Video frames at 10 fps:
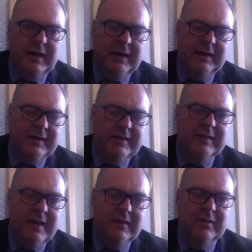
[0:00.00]
I did
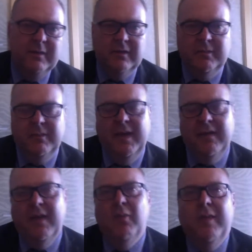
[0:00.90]
say to them, it's
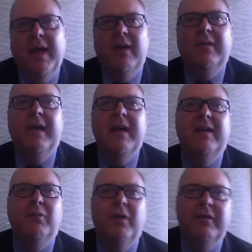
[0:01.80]

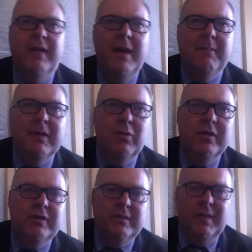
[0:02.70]
one of their big
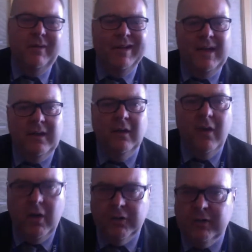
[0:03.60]
worries about getting
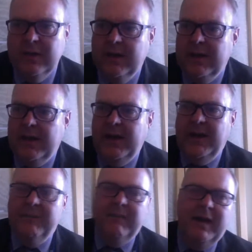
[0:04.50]
lost
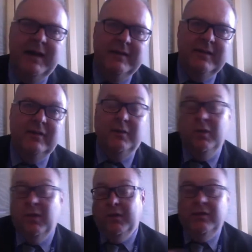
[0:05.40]
And I said to him,
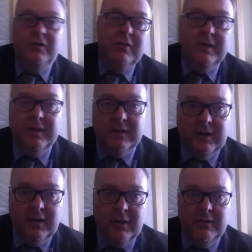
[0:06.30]
look, there's two things that
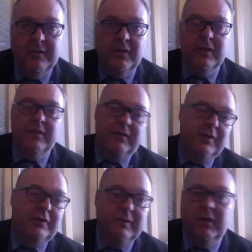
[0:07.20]
are going for you.
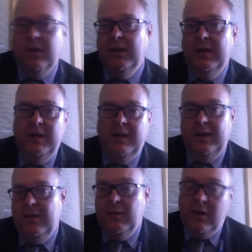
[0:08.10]
First of all,
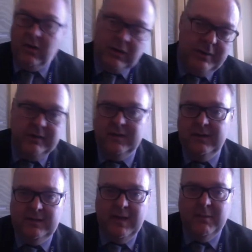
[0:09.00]
you're all going to the
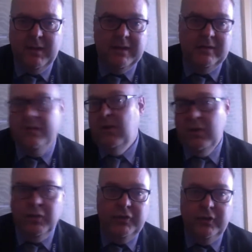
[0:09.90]
same place. So the
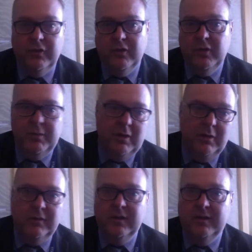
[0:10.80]
whole tutor group are
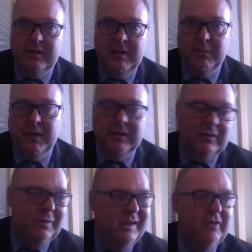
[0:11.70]
going to the same place.
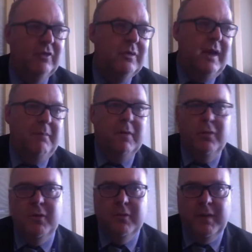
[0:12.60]
So unless you get
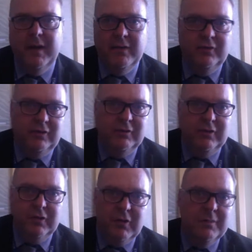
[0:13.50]
marooned by your
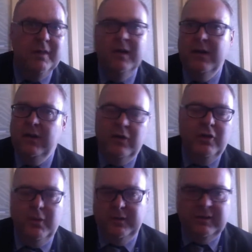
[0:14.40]
tutor group, you're
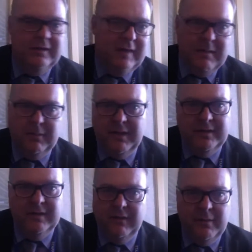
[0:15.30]
going to the same
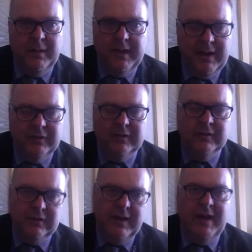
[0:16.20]
place as everybody else
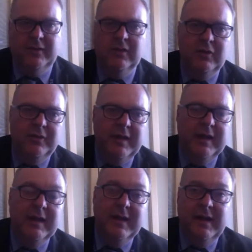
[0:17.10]
is. So that's a good
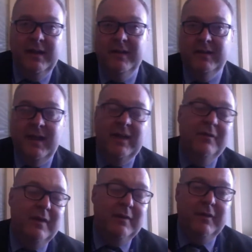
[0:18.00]
thing. And the
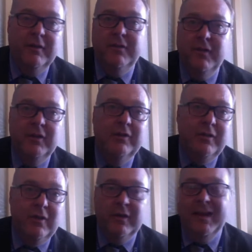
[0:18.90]
second thing, for the first
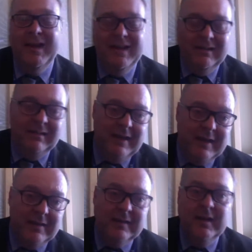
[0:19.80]
fortnight at
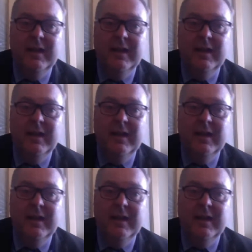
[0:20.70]
least,